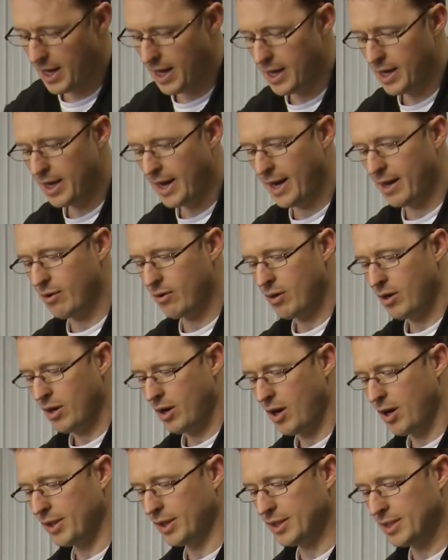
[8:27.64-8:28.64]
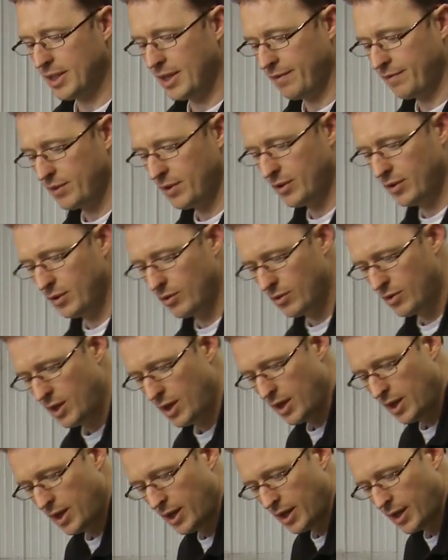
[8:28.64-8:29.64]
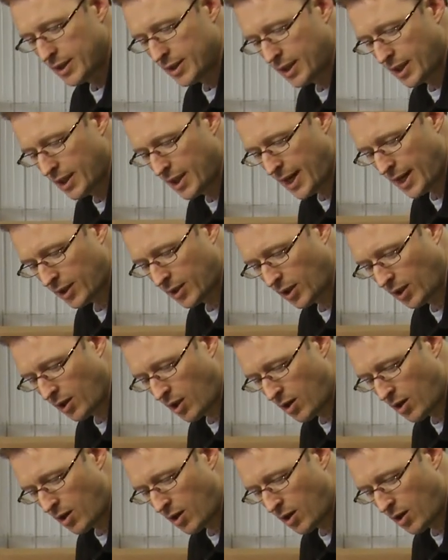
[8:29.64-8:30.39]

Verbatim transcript: And now all that's left to do is connect the